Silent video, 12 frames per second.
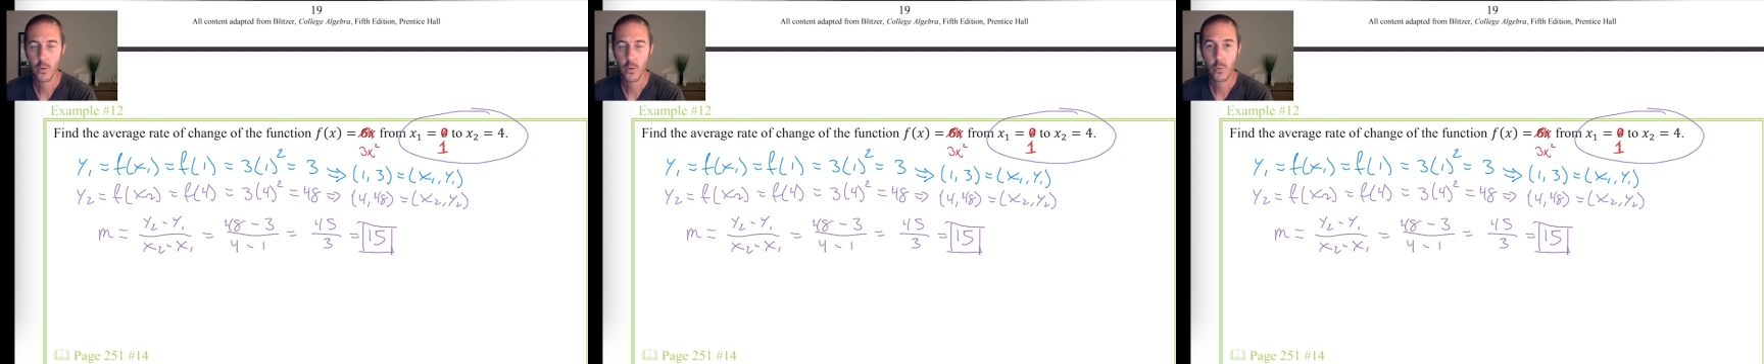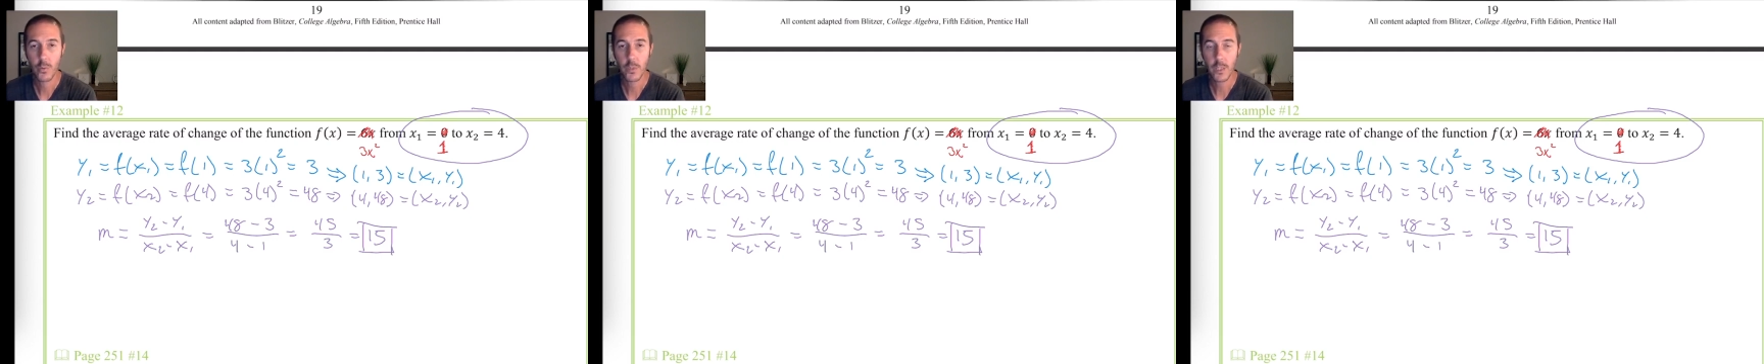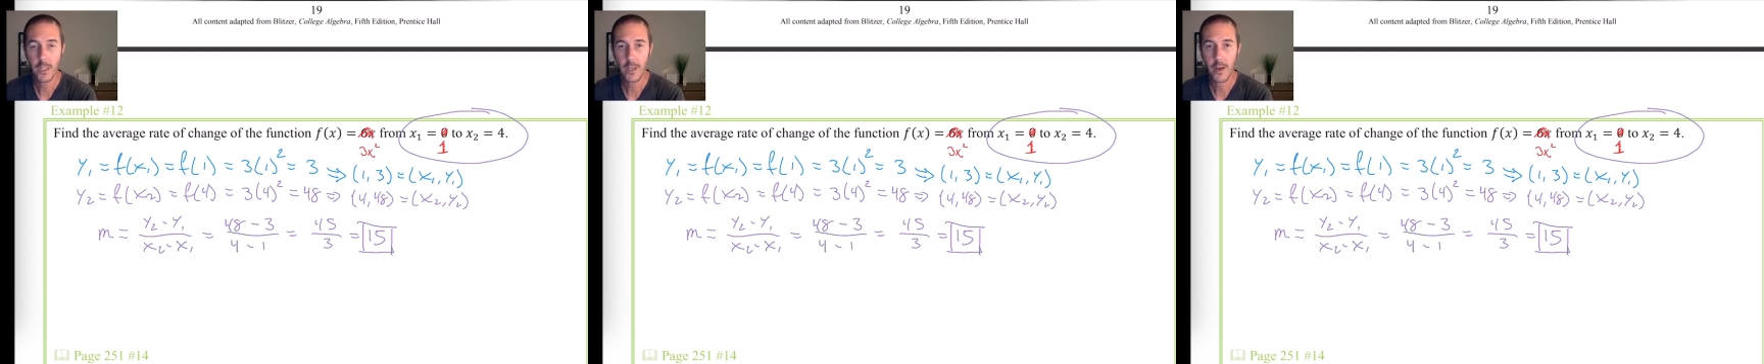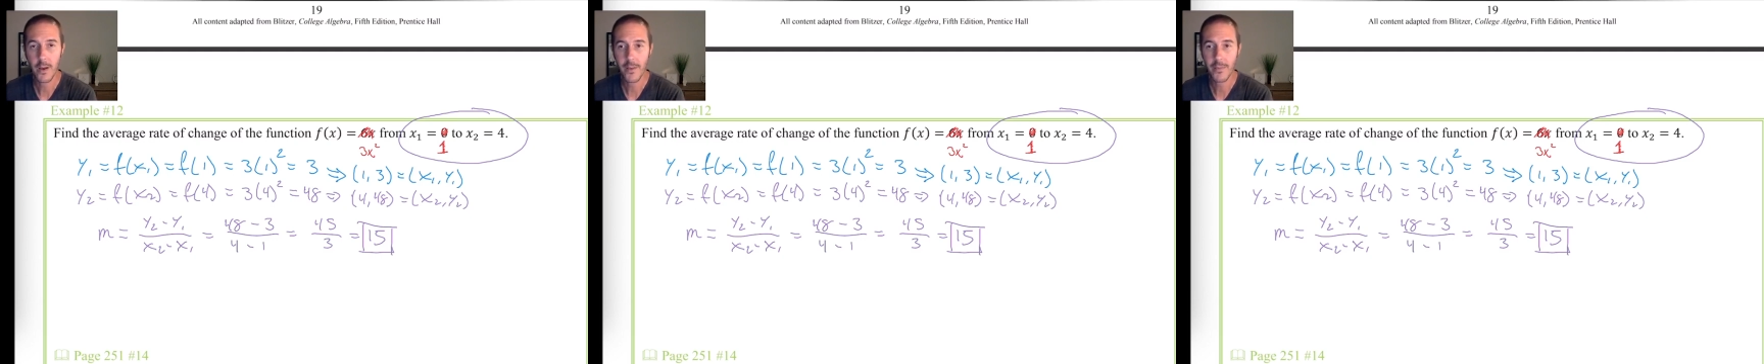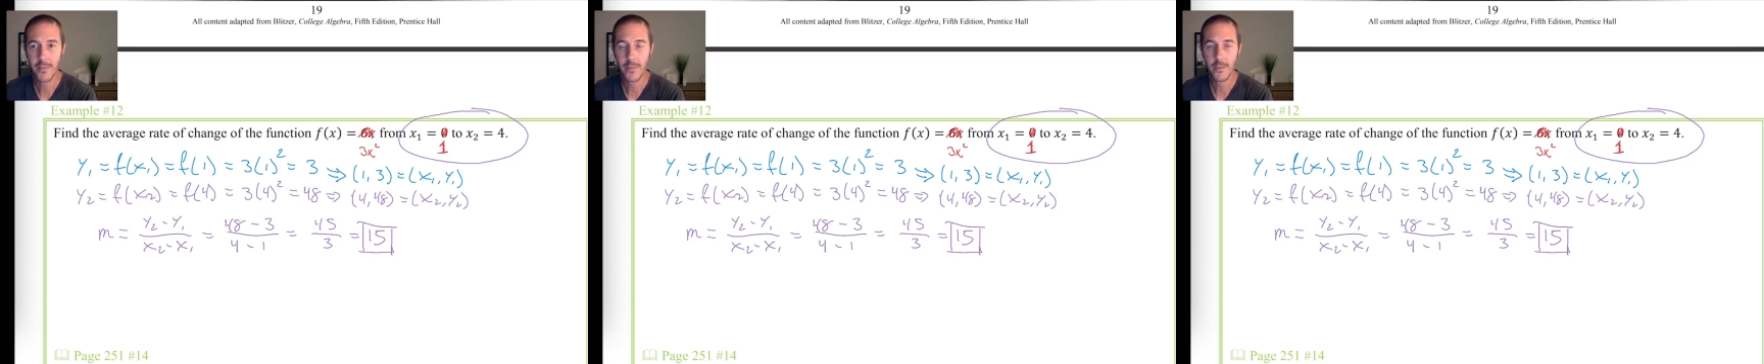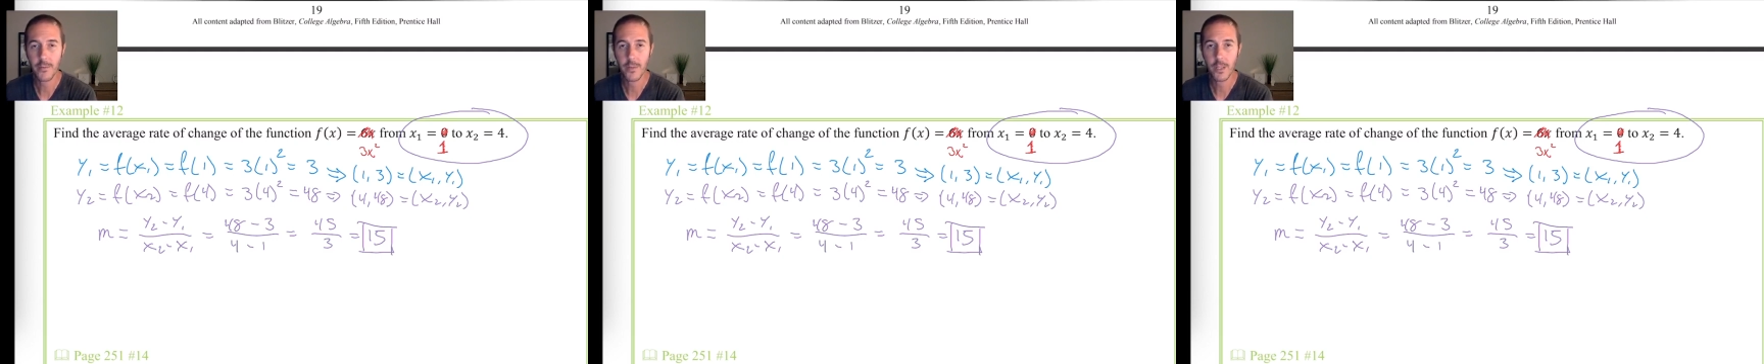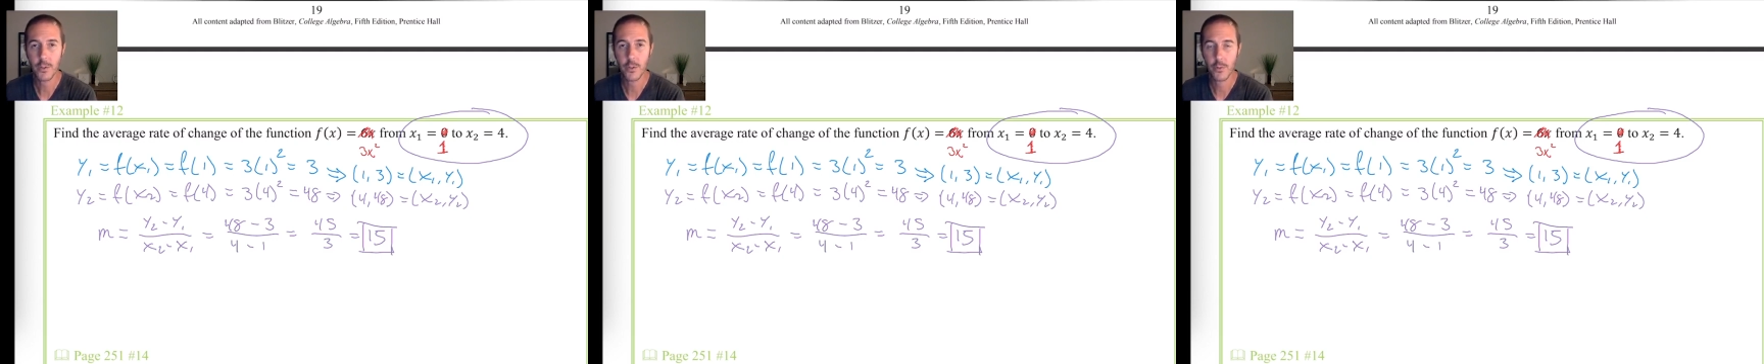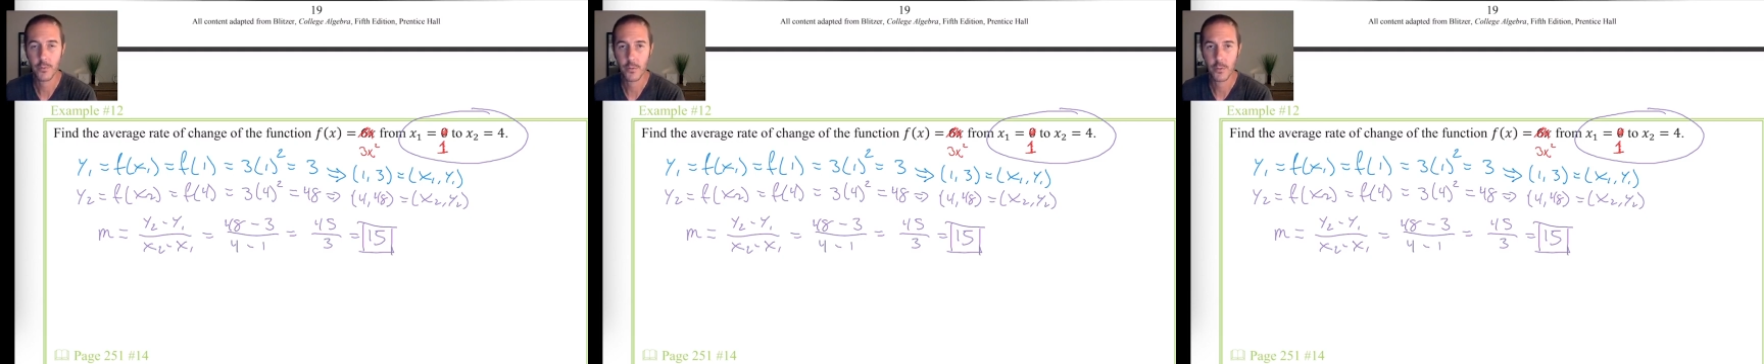only on this
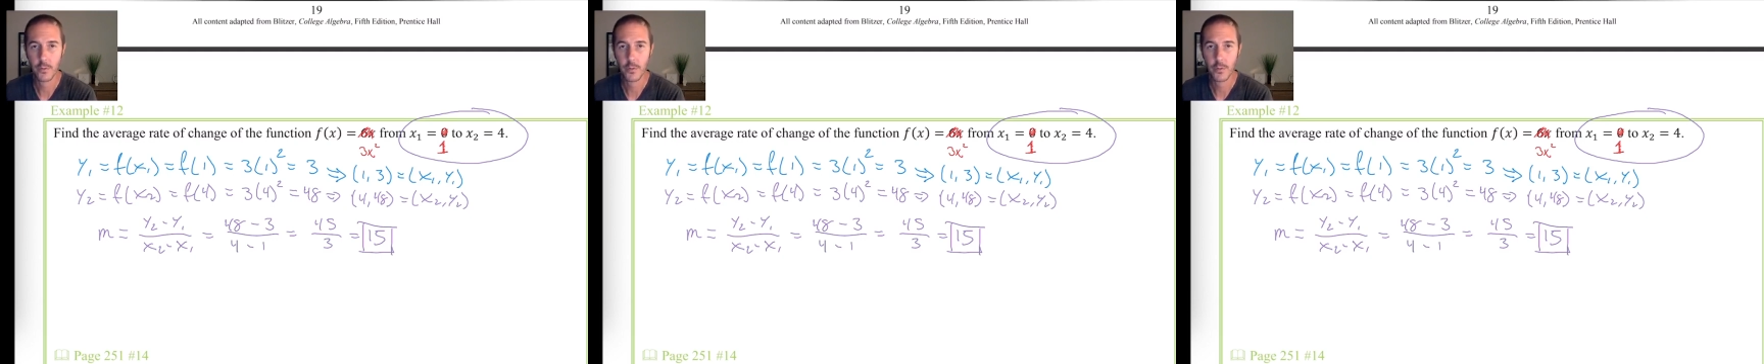interval